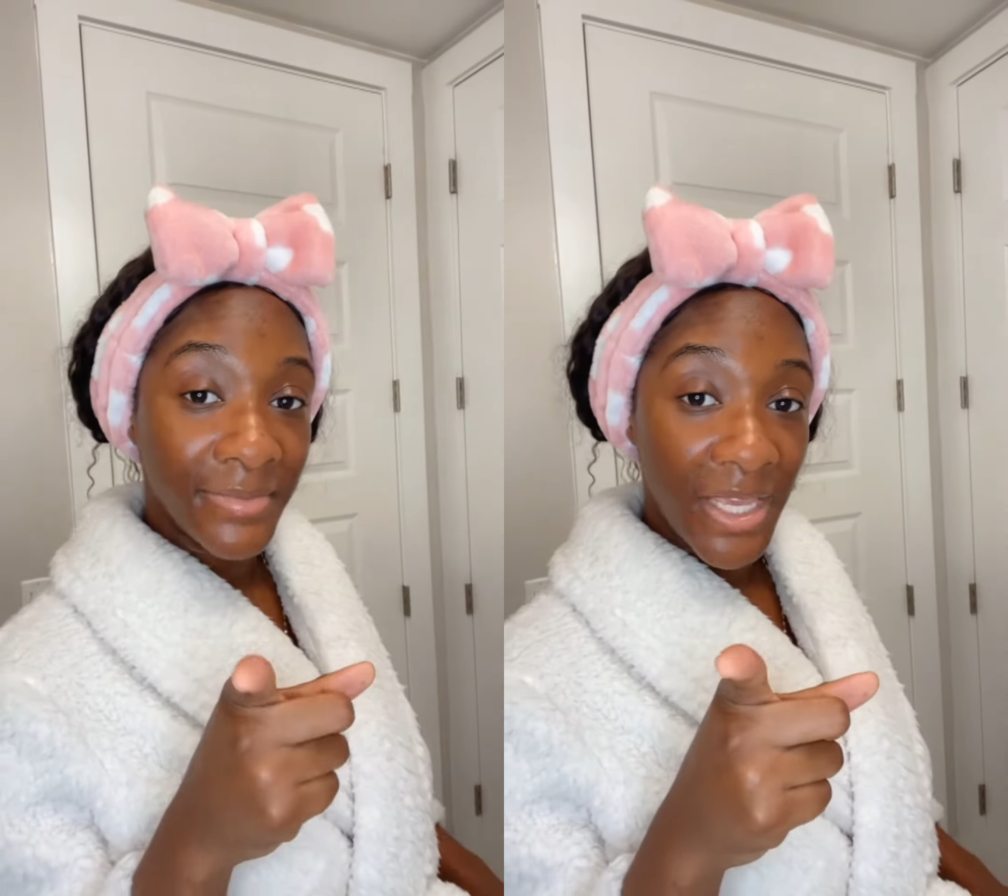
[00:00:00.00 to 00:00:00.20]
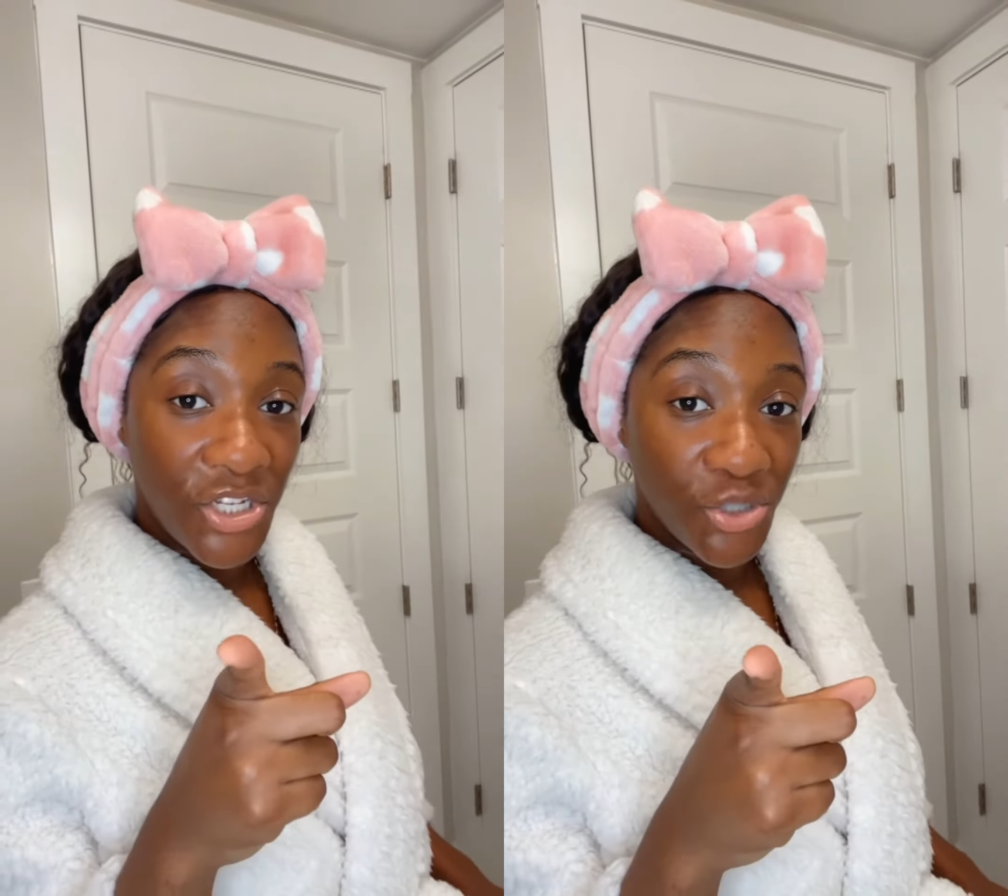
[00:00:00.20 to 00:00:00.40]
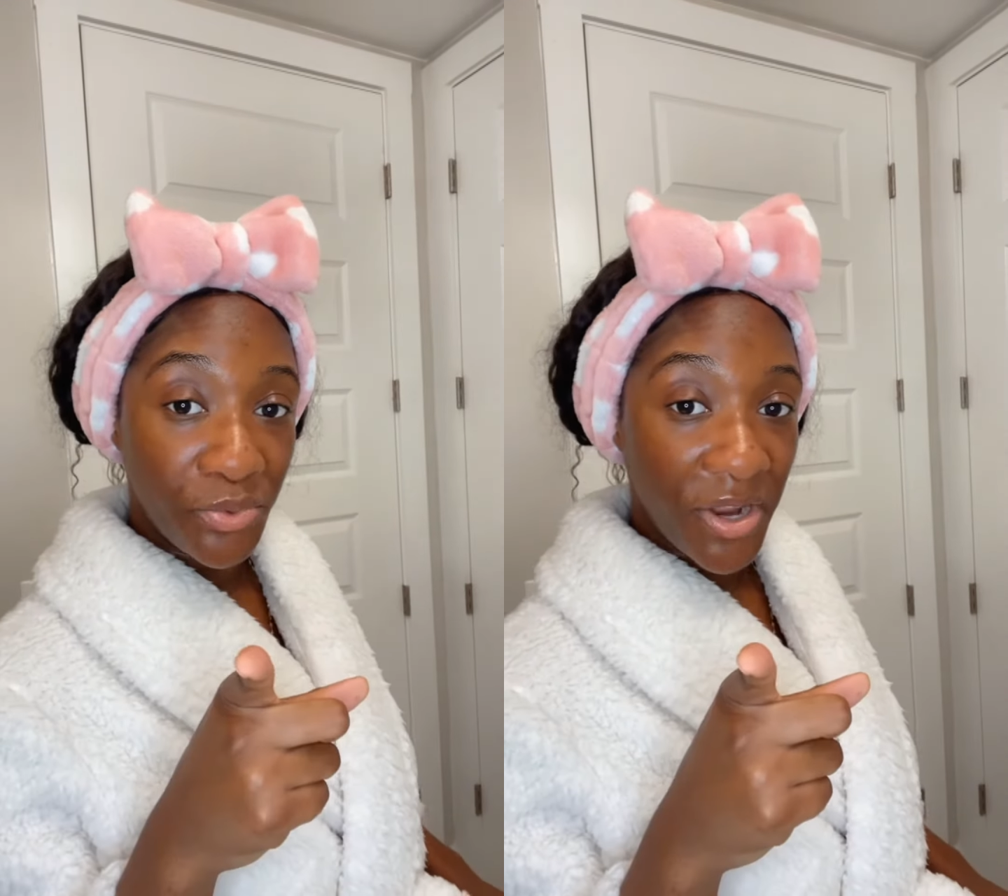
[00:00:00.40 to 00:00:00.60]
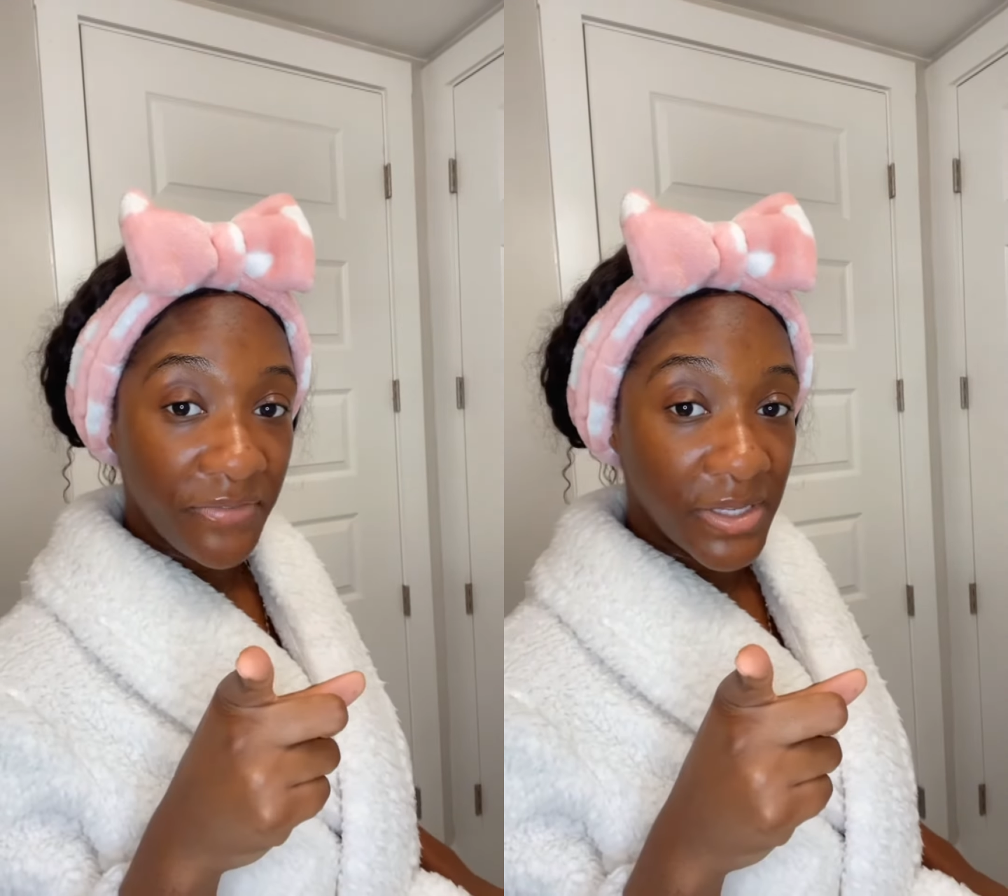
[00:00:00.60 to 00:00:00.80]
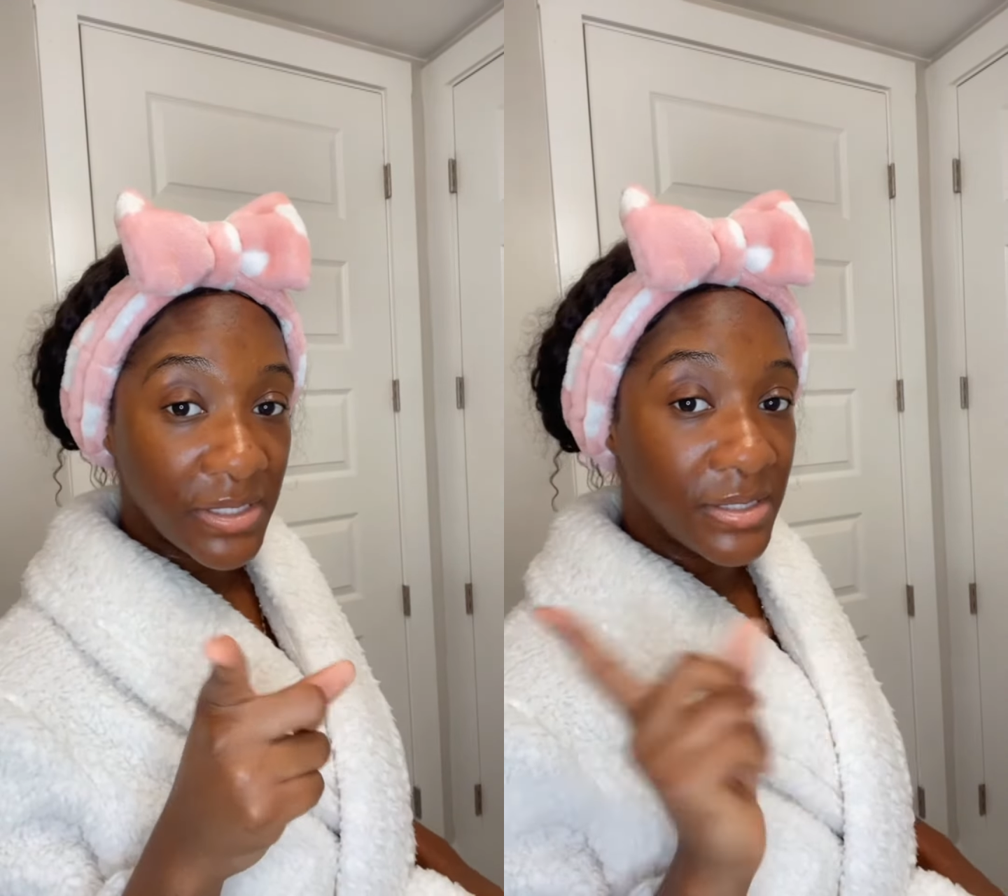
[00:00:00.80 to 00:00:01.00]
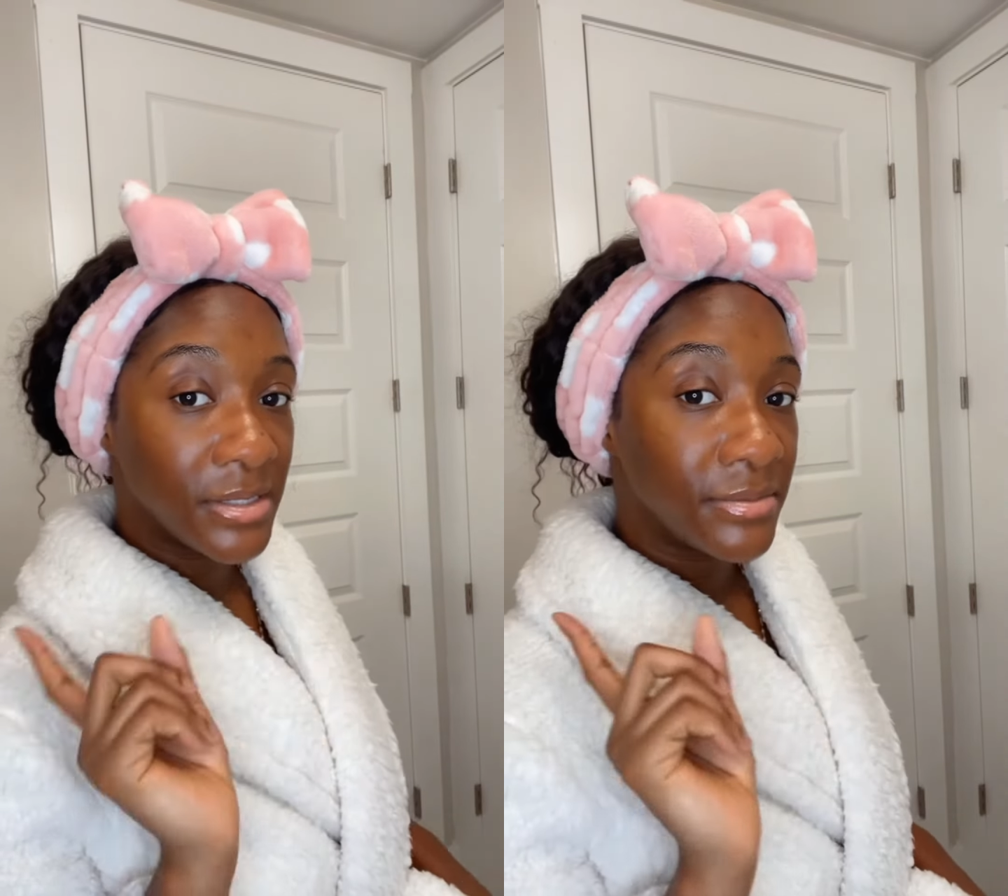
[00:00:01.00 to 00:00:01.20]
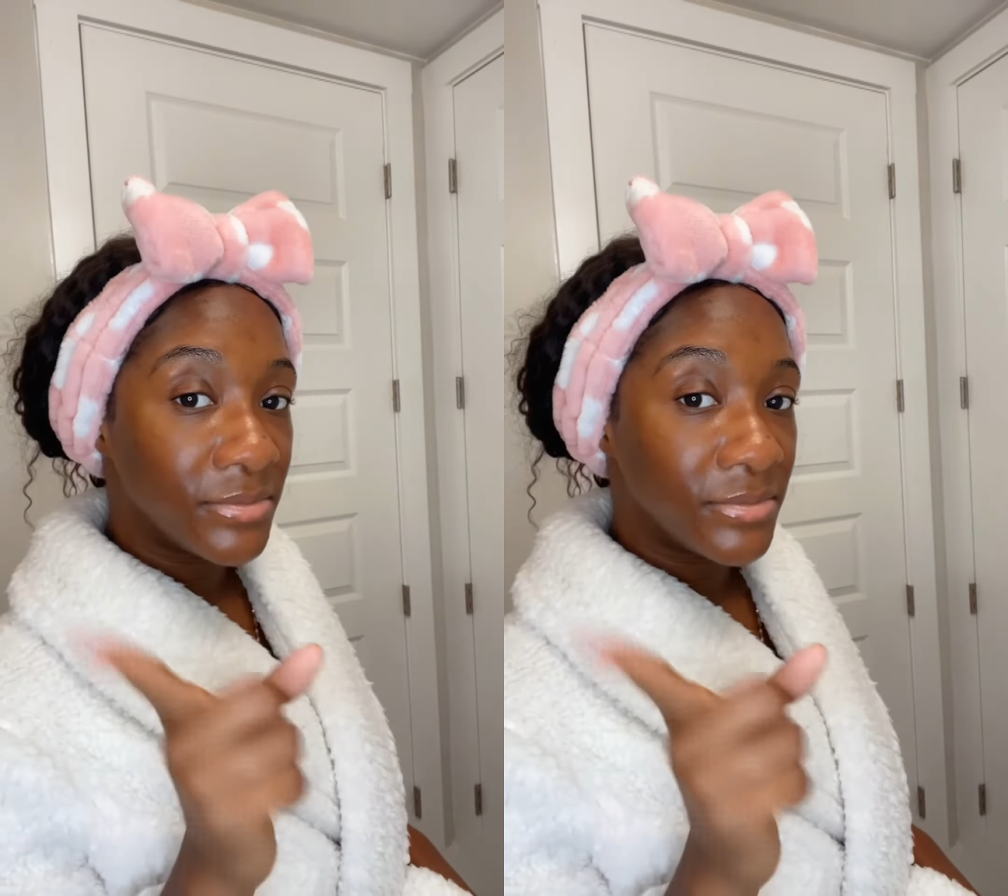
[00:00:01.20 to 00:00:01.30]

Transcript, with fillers: Eat your breakfast,